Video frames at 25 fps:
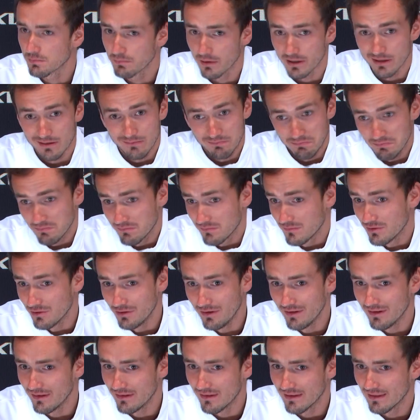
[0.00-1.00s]
But
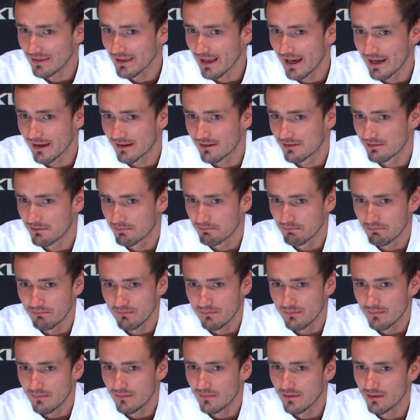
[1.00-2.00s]
you like,
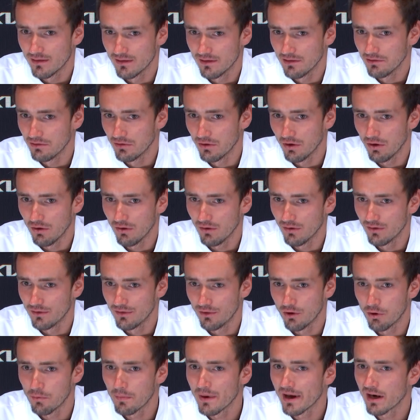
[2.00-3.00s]
you know,
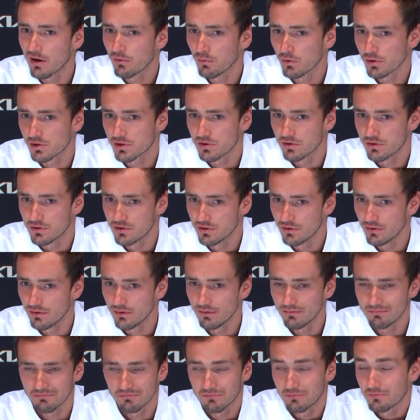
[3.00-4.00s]
no matter what you
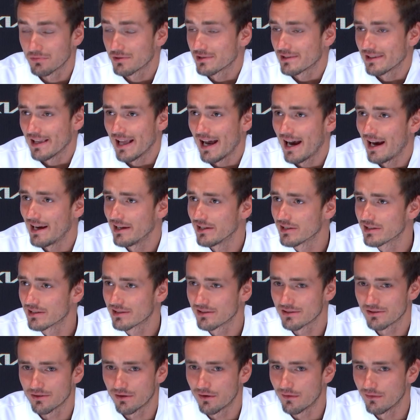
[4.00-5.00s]
do, slice,
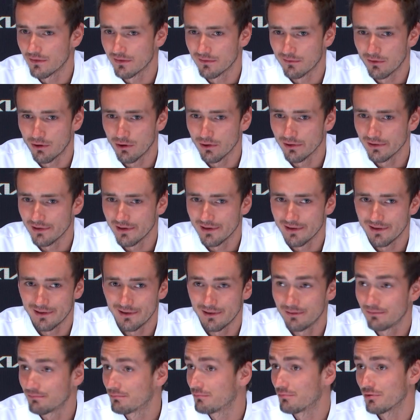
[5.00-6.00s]
serve and volley,
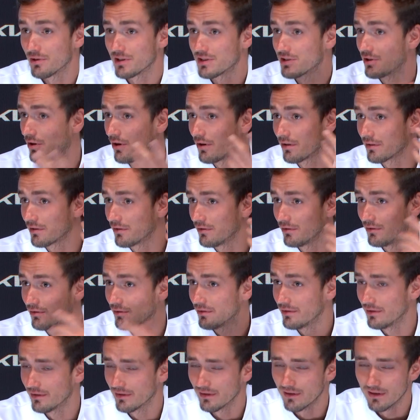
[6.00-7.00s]
return
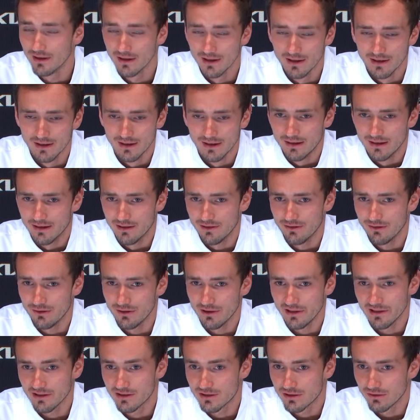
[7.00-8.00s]
good. You
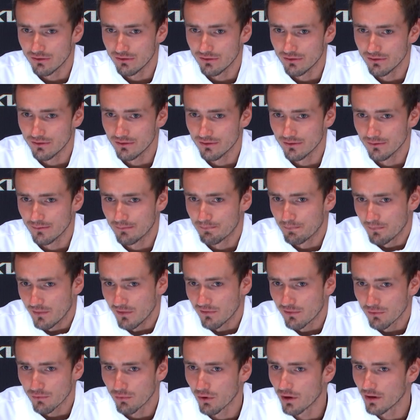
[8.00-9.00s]
need to,
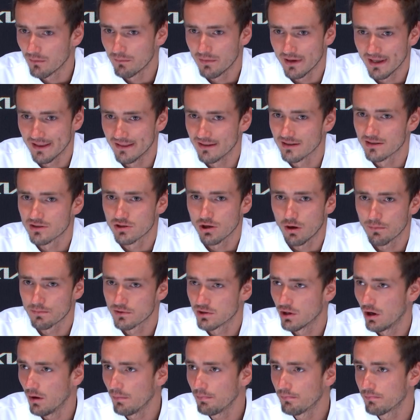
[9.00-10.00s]
if you want to be at the
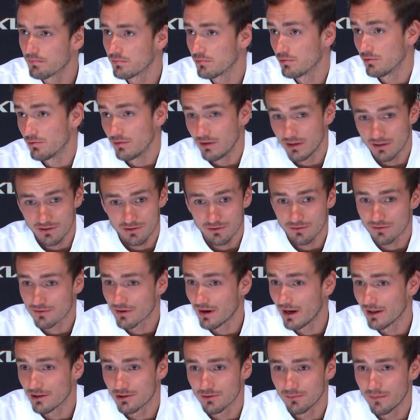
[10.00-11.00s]
top, you need to
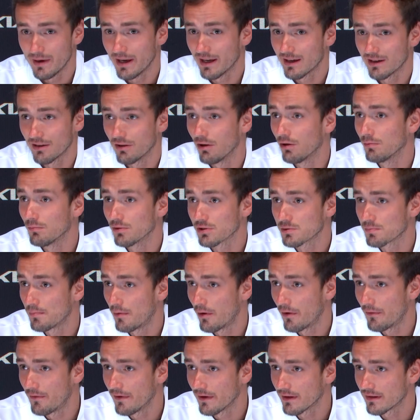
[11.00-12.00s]
try to make it almost
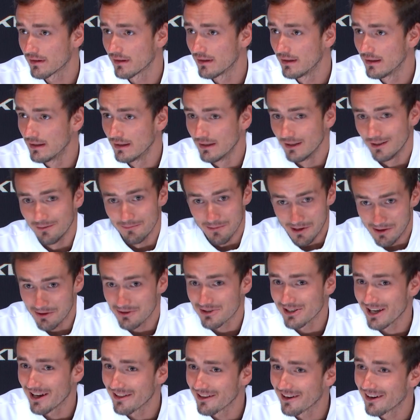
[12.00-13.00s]
perfect,
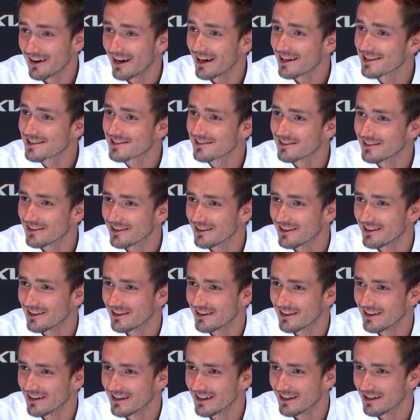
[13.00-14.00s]
because other guys
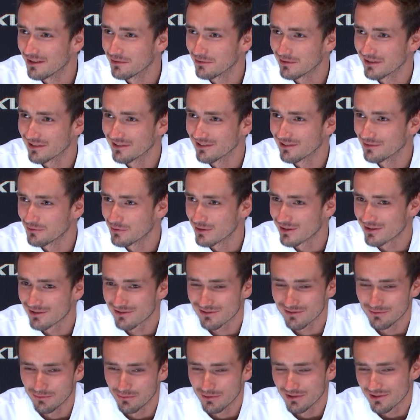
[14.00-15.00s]

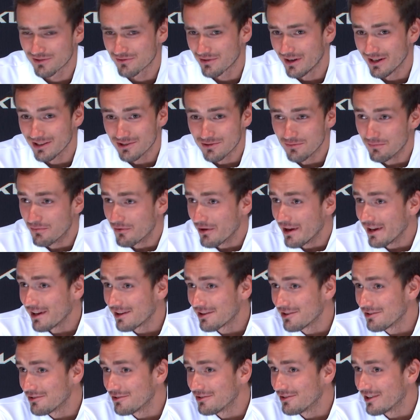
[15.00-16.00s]
will try to
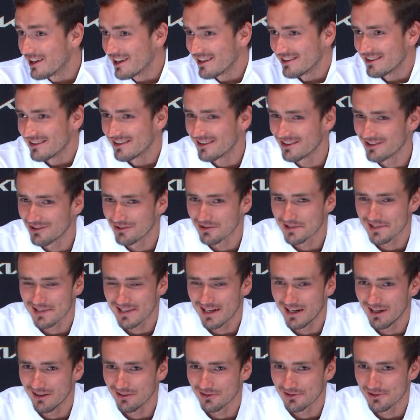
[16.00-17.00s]
break you and your
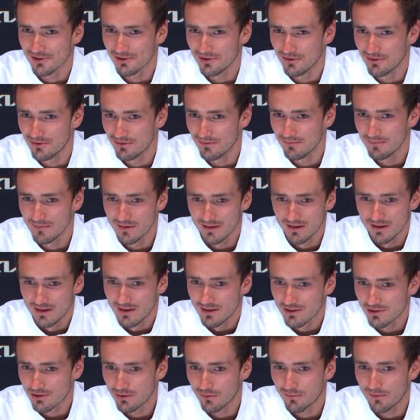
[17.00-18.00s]
style.
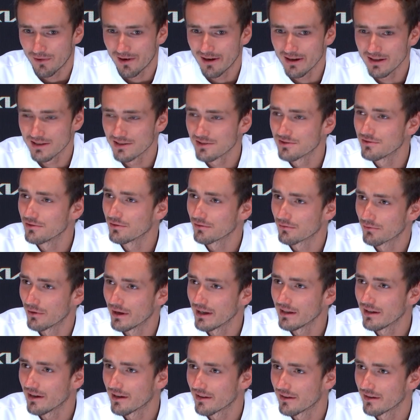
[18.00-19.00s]
So far he's doing
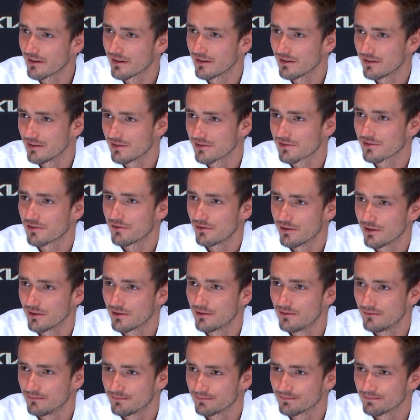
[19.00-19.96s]
great, I think, in his career.